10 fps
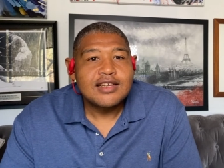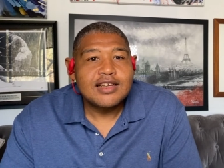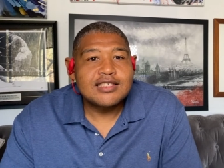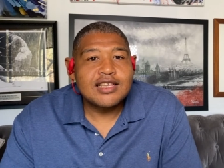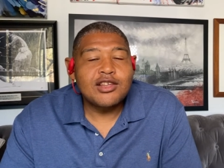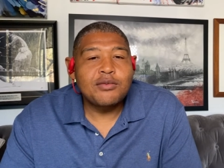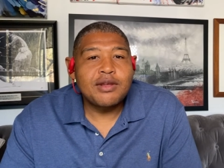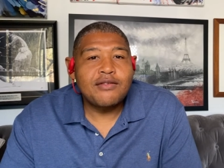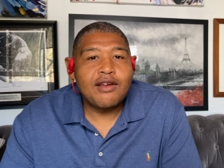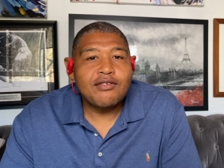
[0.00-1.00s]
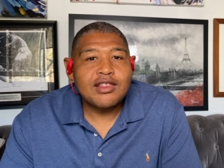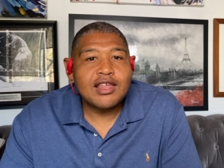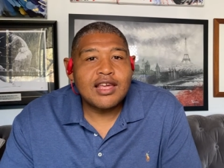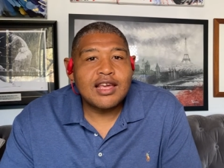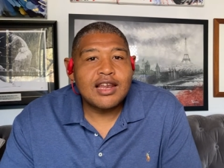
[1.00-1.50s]
It's a mm-hmm. little bit of
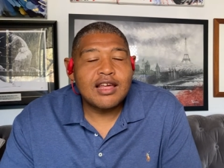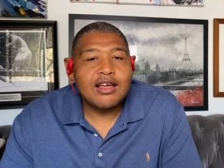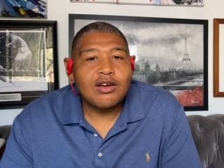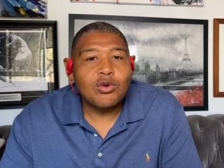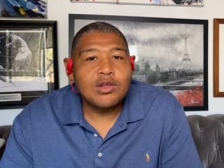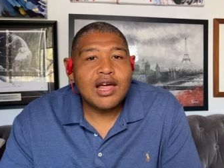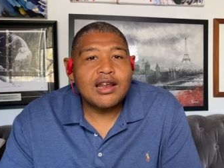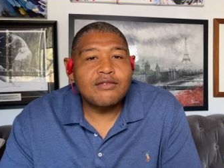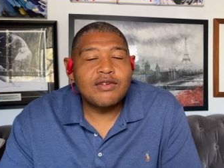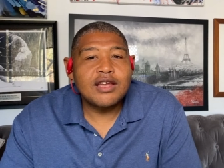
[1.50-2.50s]
everything and a whole lot of